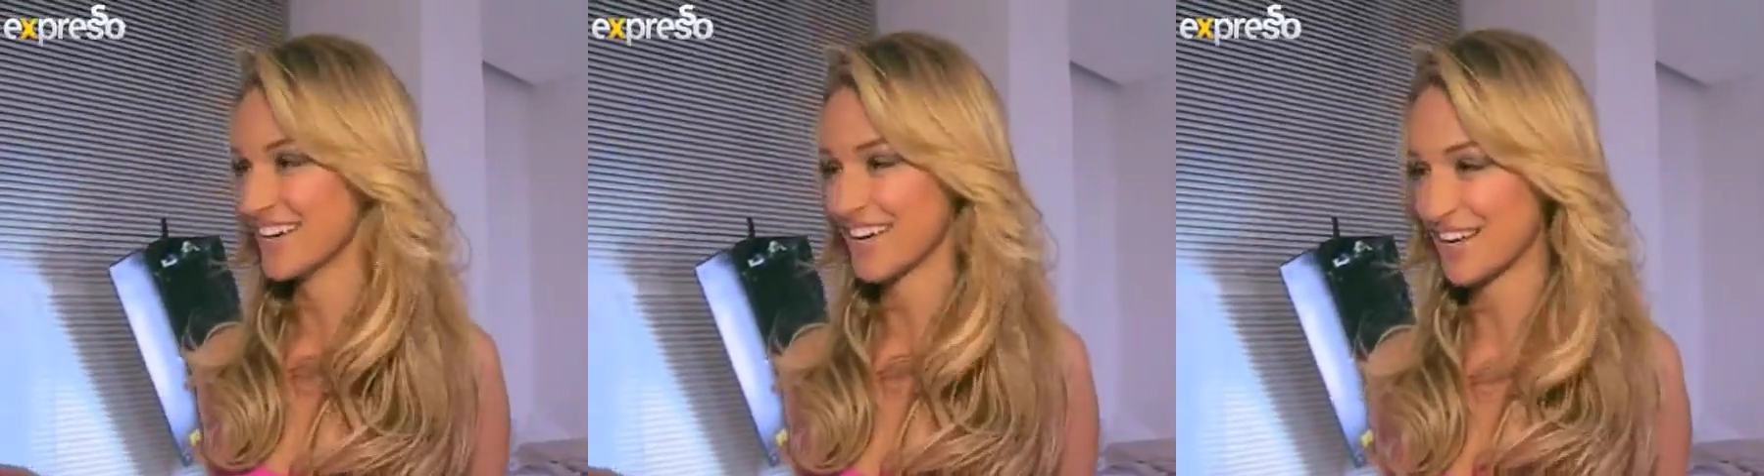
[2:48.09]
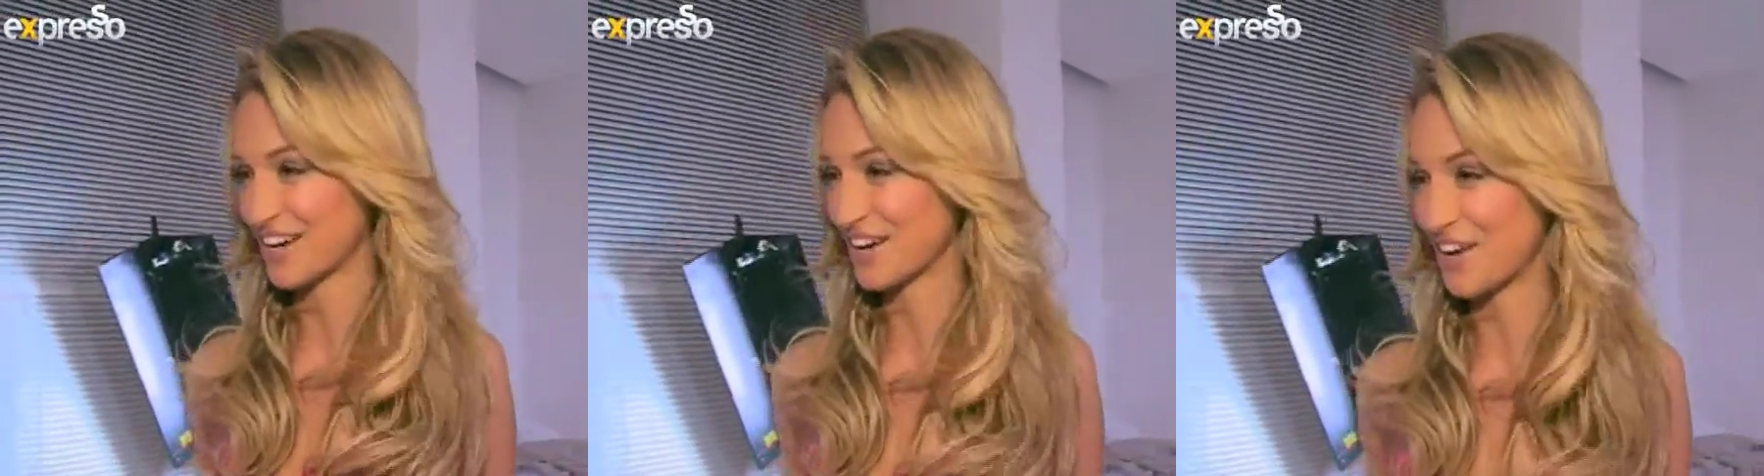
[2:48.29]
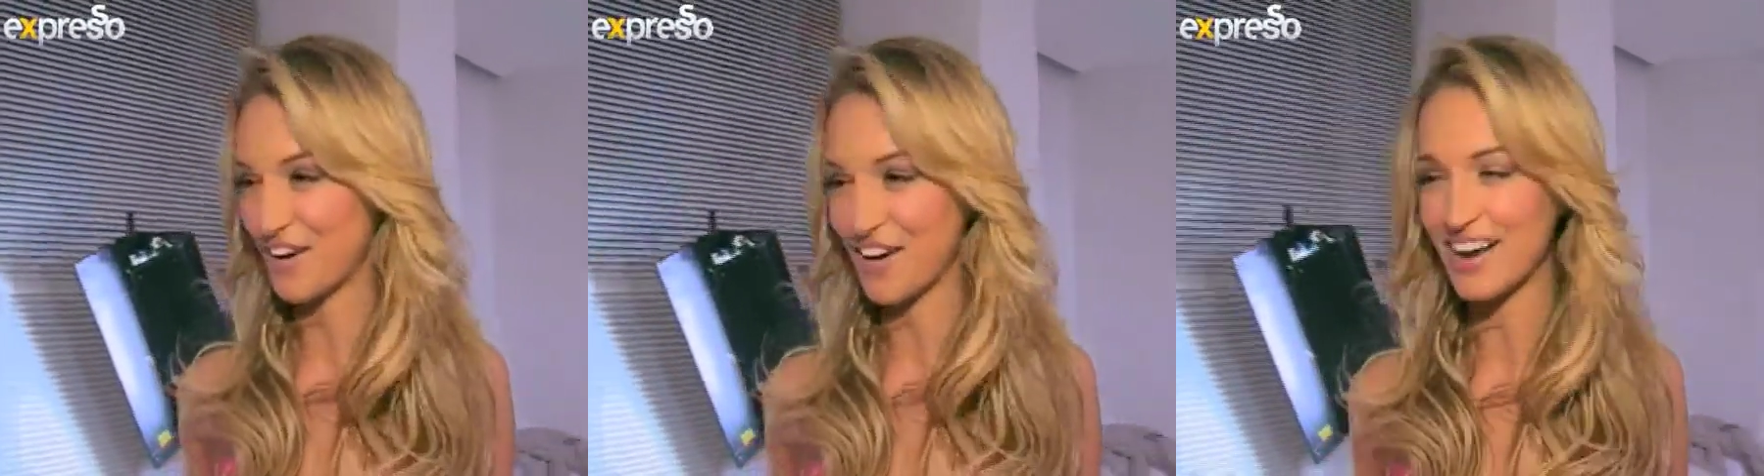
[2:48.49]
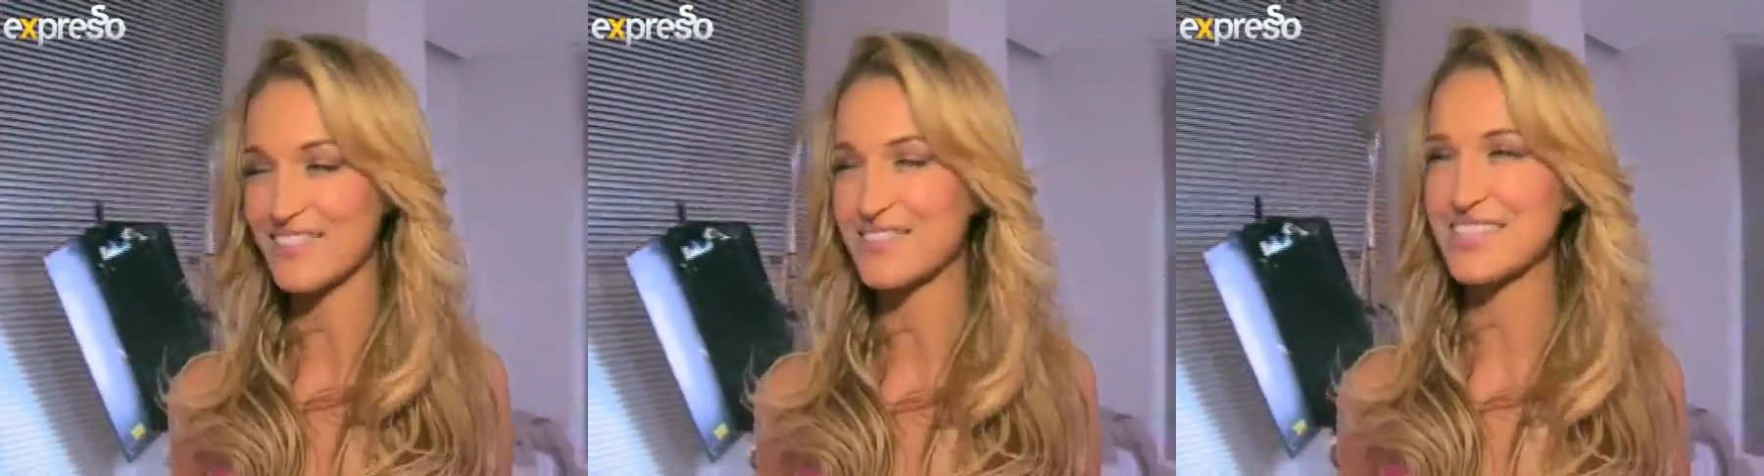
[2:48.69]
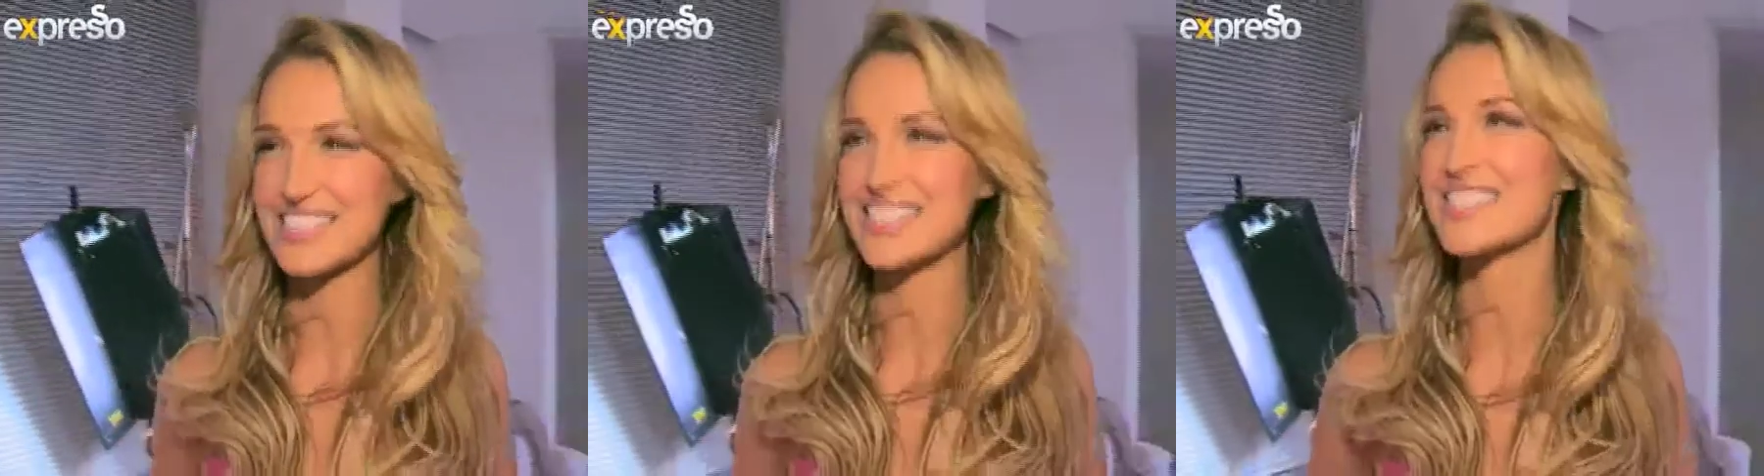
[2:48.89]
I don't know,
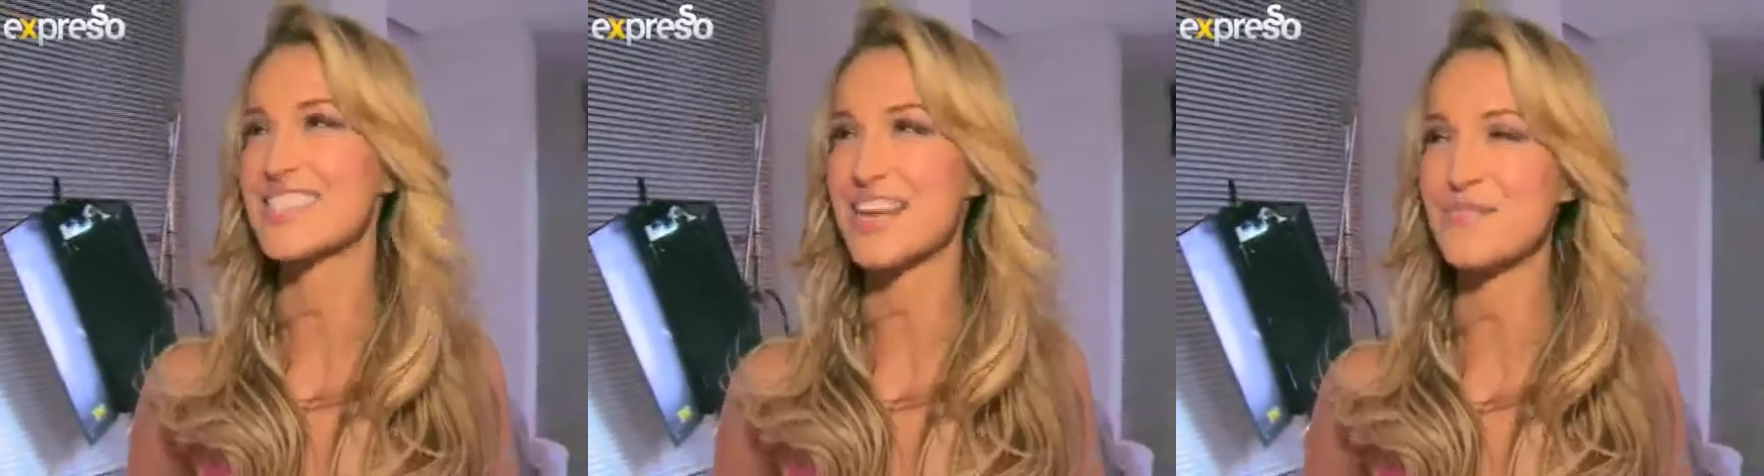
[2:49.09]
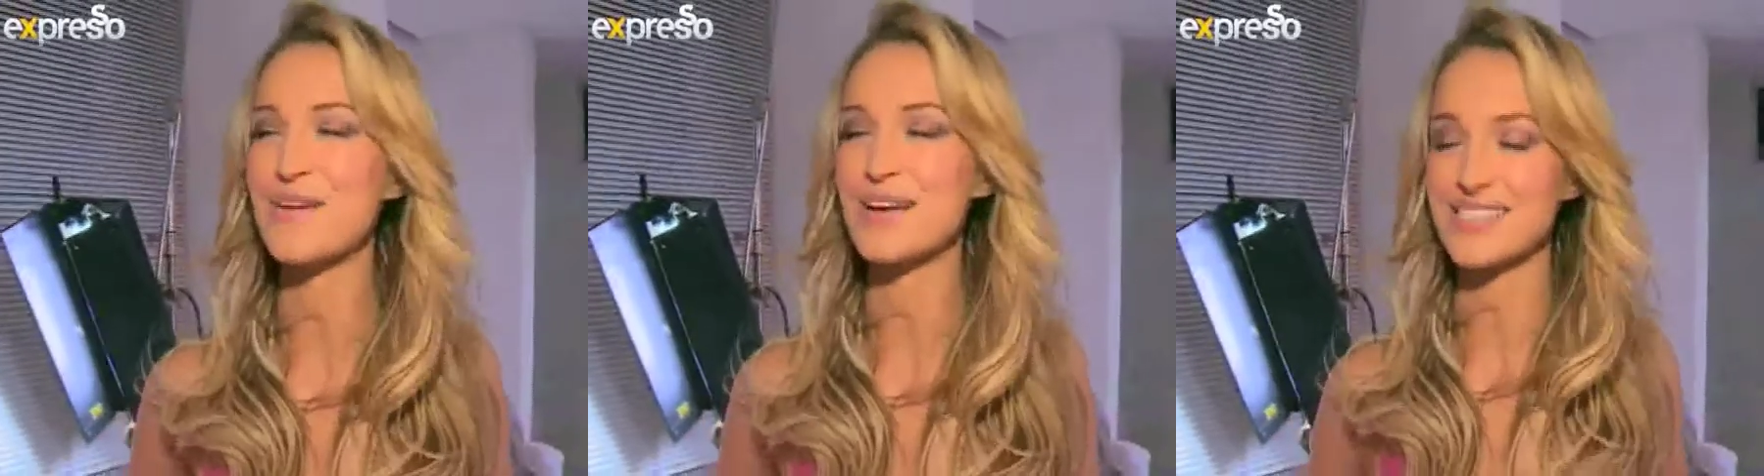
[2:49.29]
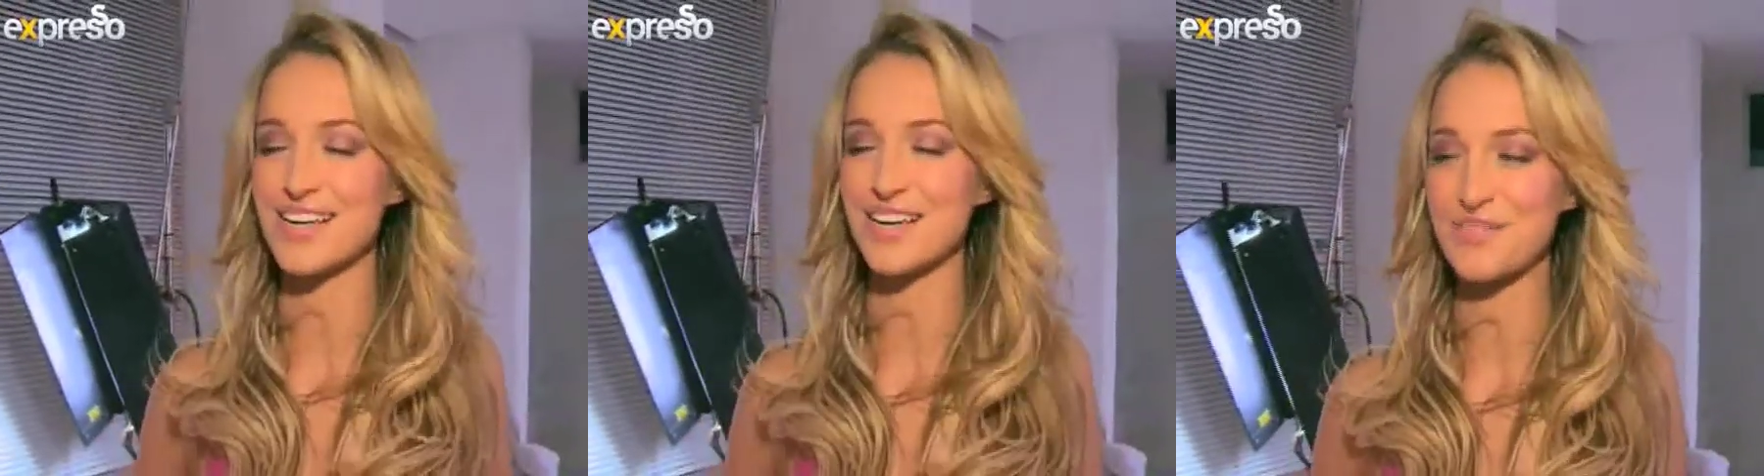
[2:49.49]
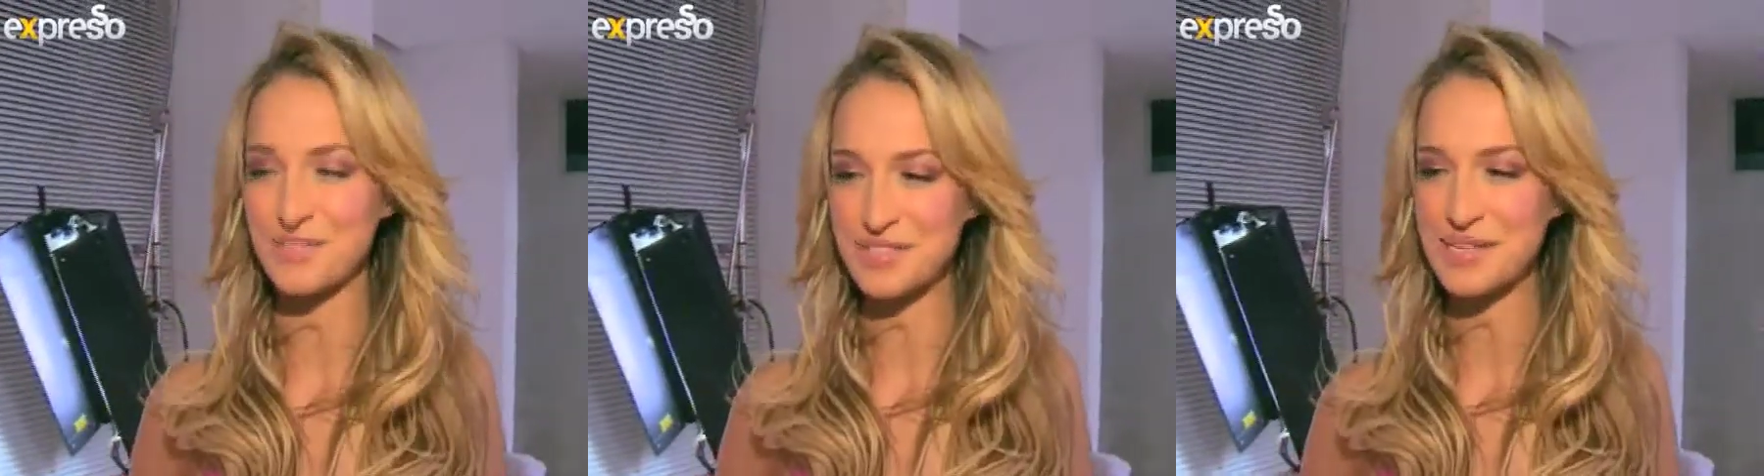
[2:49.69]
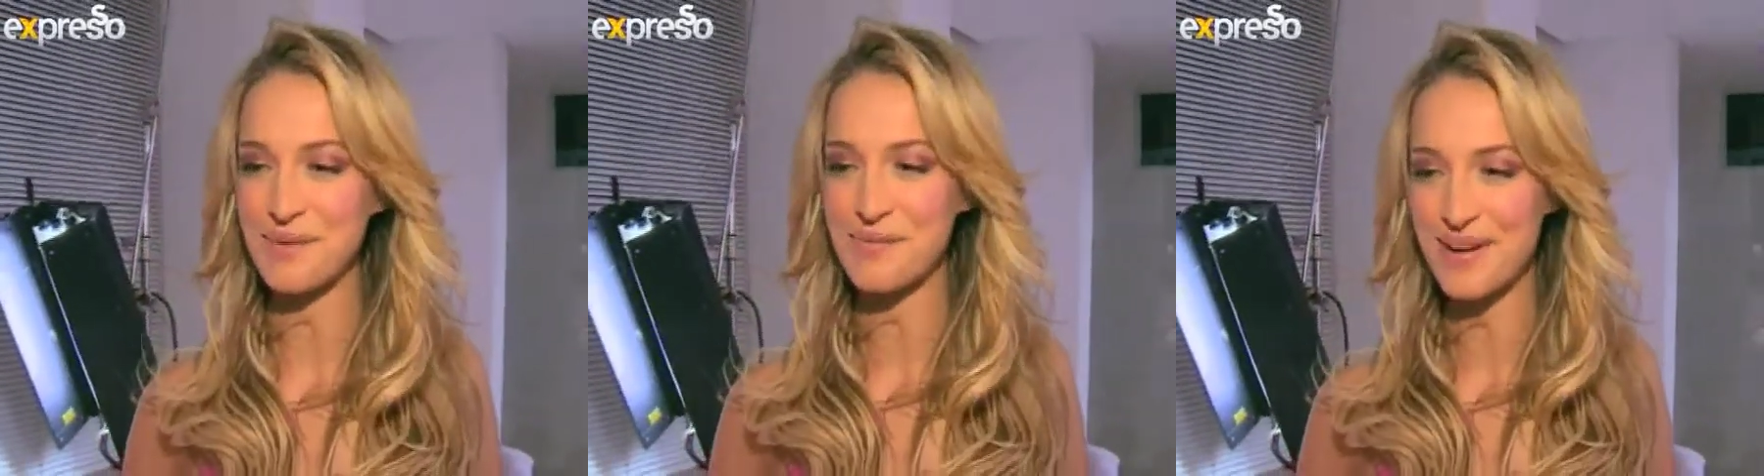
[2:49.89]
I'm just, I'm excited
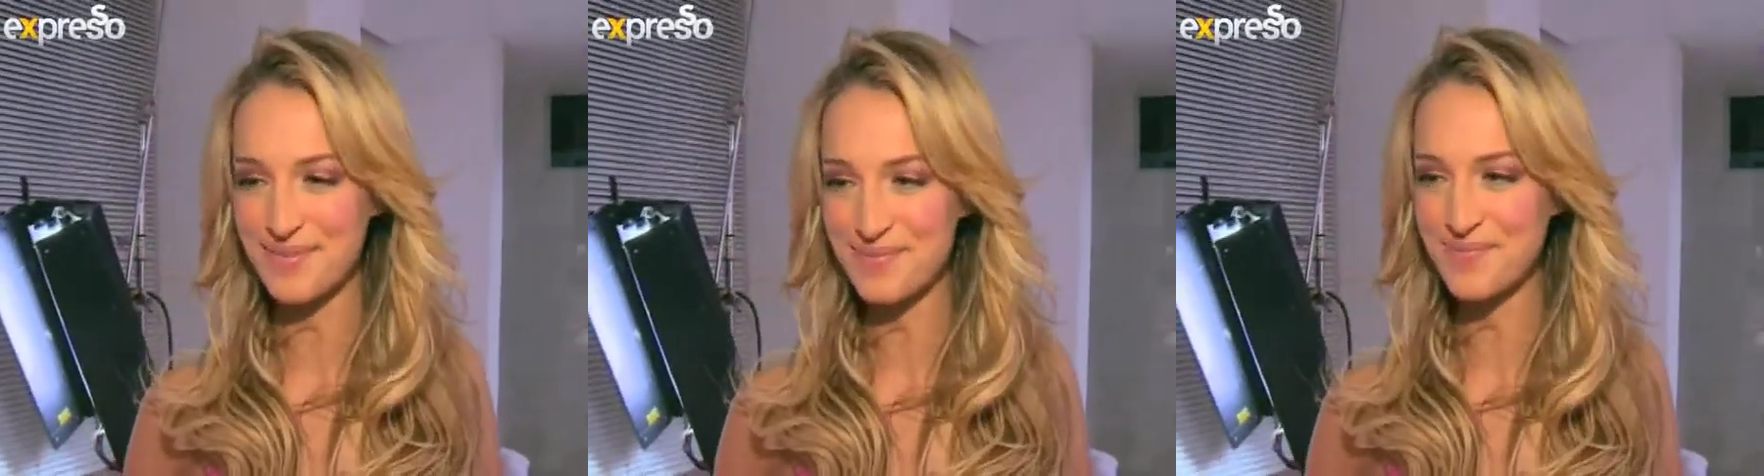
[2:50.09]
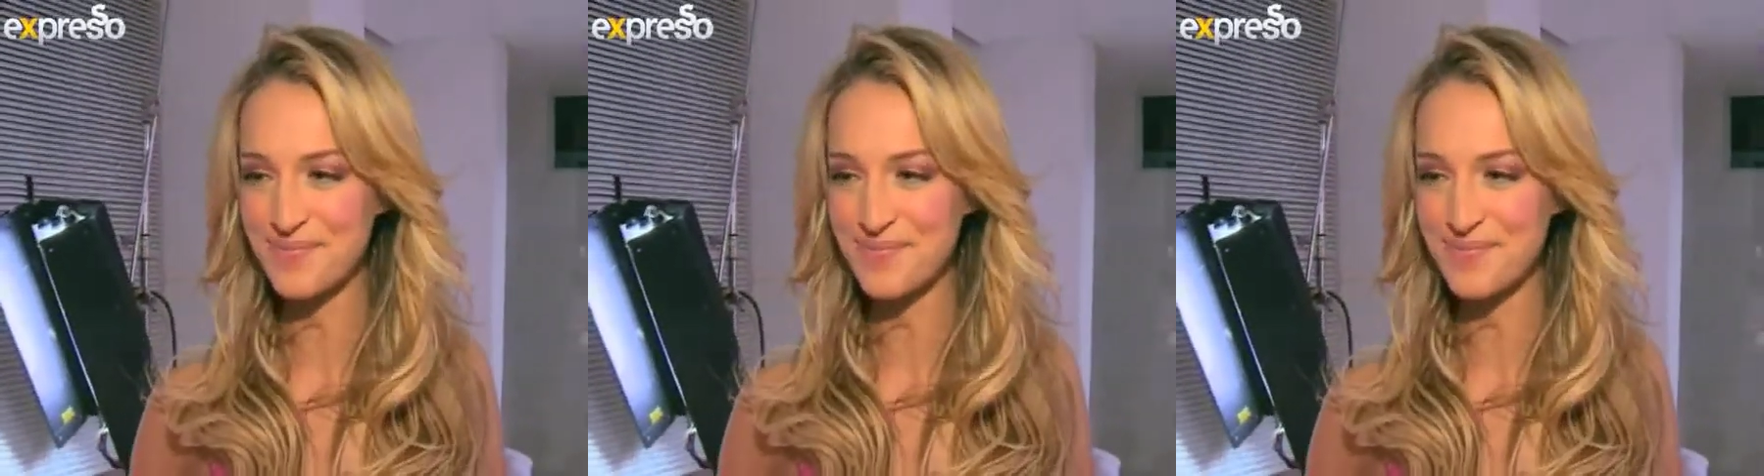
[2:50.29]
for summer.